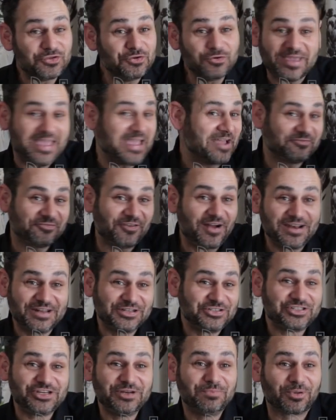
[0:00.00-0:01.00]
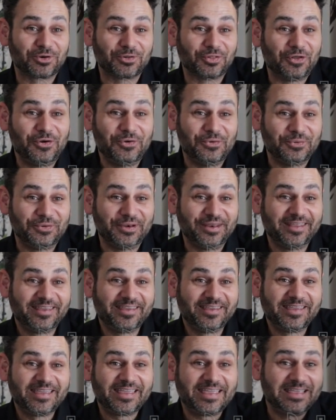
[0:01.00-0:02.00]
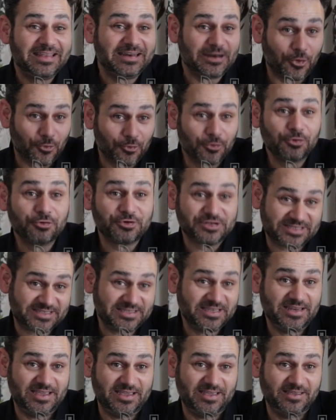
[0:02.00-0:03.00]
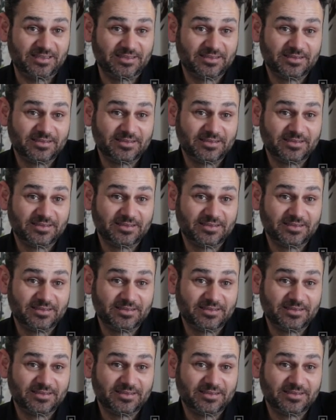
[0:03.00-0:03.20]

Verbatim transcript: You can't find a cheaper loan in Arua City,